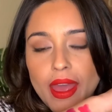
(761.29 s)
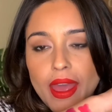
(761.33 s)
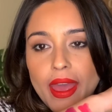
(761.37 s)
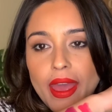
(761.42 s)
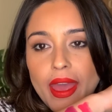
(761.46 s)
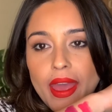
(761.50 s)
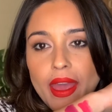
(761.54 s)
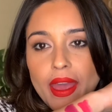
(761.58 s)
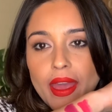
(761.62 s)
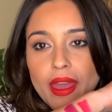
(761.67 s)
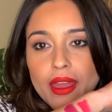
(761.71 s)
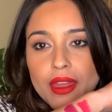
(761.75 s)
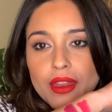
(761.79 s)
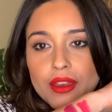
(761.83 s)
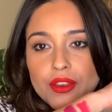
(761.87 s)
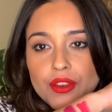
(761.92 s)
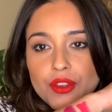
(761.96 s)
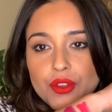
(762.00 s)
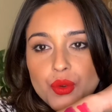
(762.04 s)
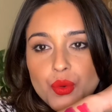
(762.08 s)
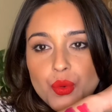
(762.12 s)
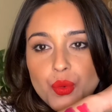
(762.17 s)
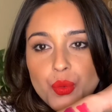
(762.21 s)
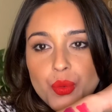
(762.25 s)
And
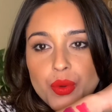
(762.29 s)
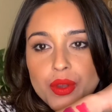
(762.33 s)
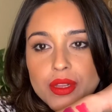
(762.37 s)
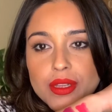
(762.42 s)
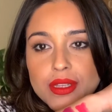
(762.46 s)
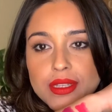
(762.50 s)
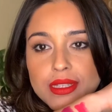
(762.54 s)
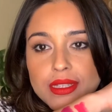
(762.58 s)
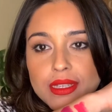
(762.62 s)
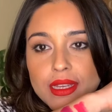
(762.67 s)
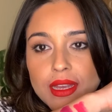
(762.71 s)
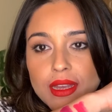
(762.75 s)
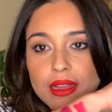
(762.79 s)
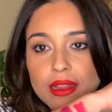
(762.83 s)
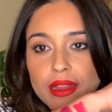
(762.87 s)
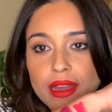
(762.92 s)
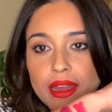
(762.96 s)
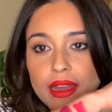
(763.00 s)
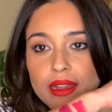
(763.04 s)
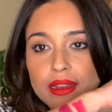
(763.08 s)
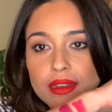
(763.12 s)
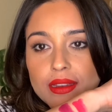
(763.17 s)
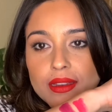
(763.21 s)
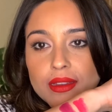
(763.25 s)
you will see
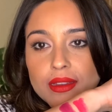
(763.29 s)
that